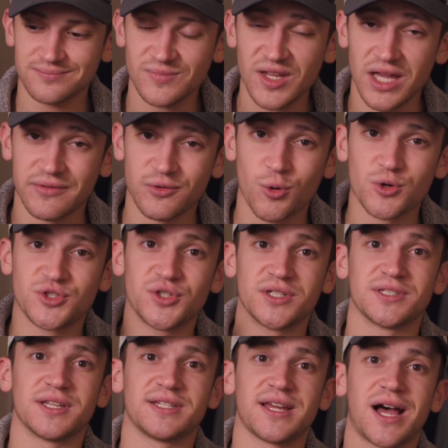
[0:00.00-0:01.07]
And of course, you get
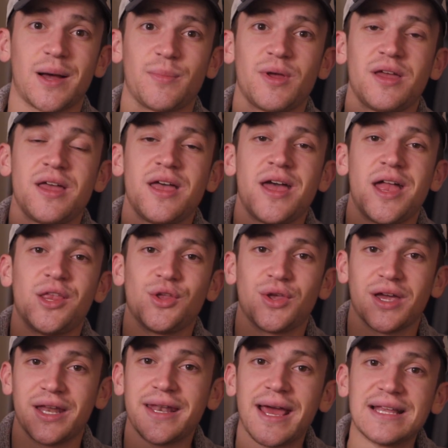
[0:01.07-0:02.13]
to the top and you
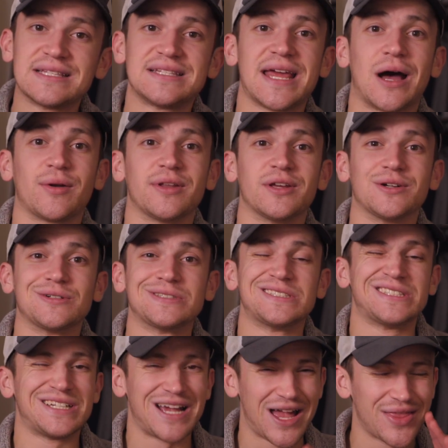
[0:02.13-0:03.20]
get a nice downhill
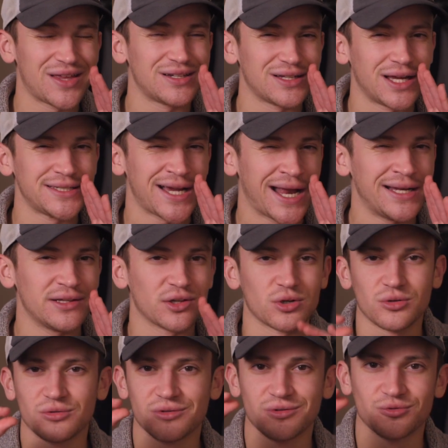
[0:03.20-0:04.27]
and then a tiny
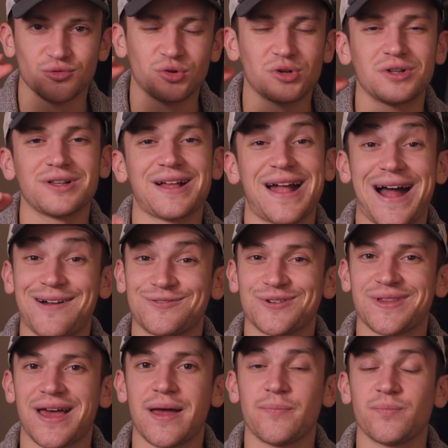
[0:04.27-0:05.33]
little roll after
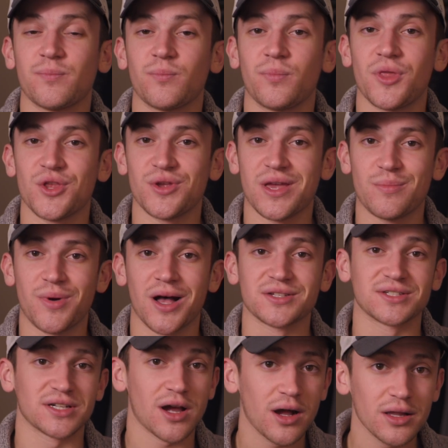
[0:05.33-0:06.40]
that. Then you hit
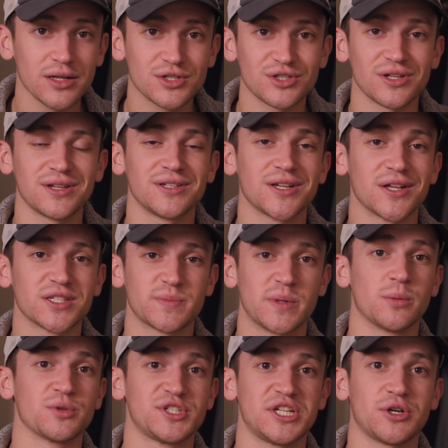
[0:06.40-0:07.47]
Boston College, tons of
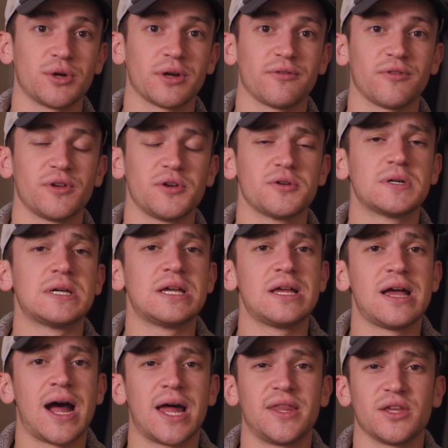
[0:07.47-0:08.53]
people cheering for you.
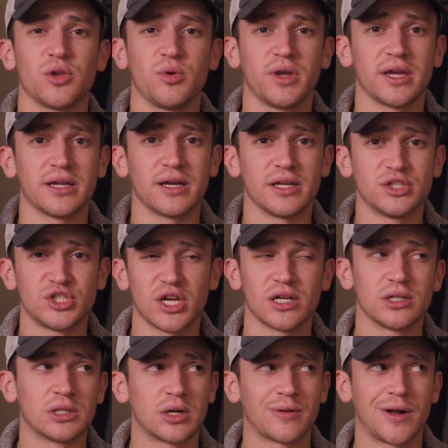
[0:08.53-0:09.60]
I think you get a
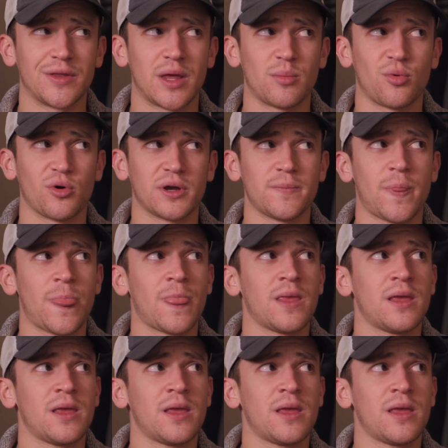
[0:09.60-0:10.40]
gel around that point.